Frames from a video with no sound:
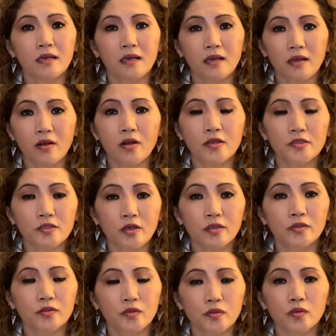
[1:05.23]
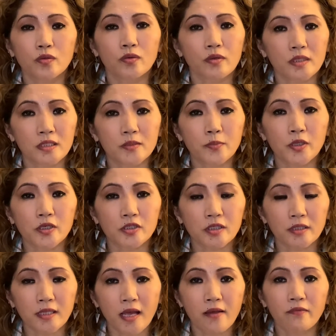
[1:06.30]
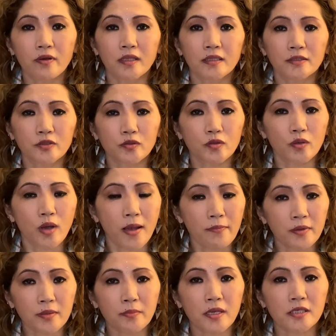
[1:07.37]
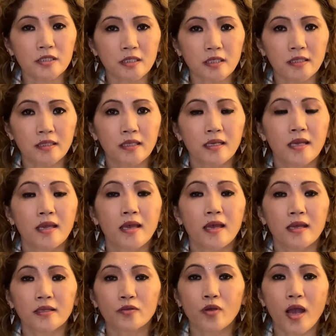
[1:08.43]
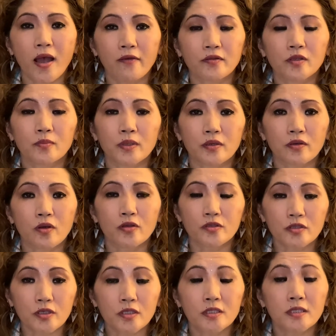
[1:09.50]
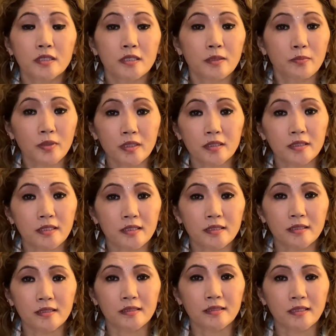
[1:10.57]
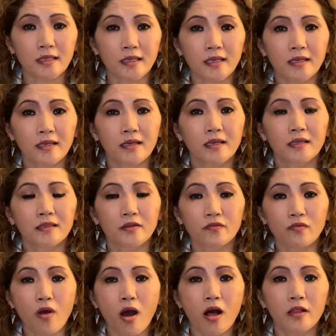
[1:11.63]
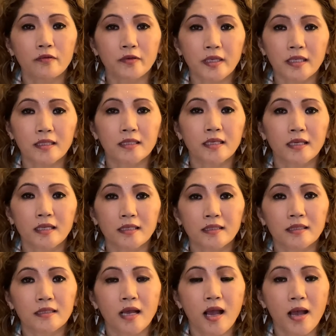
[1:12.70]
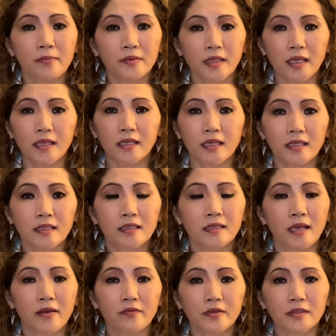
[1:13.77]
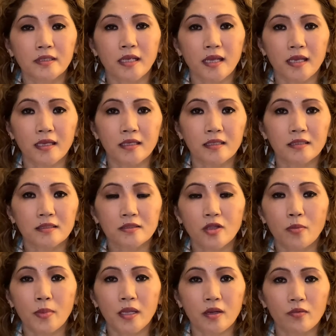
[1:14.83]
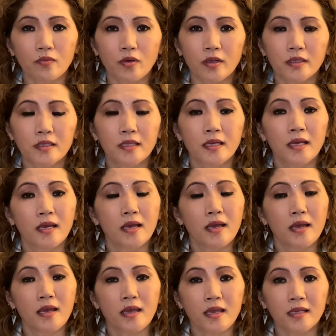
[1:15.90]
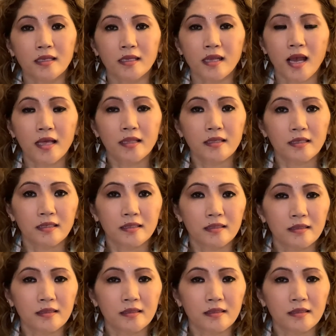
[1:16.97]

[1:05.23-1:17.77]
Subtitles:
also to a spiritual level, to affirmation, and you have to be consistency, persistency, the following and updating every day, no matter what. Any other,